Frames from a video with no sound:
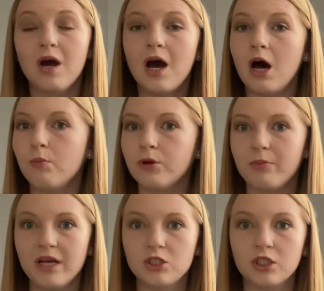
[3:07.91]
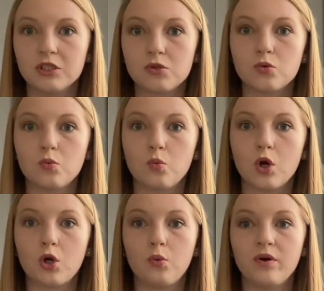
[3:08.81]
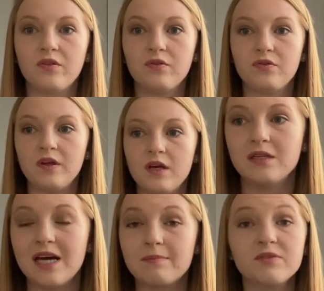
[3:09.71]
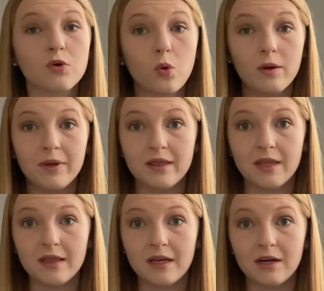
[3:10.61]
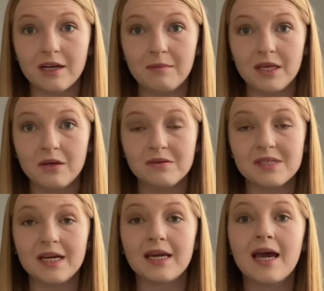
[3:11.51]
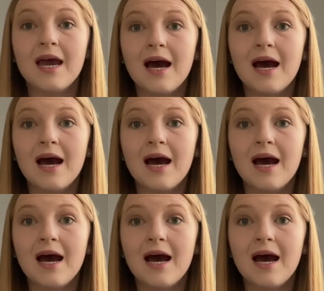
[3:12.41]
help your patients work with the adaptive equipment that they're going to be using,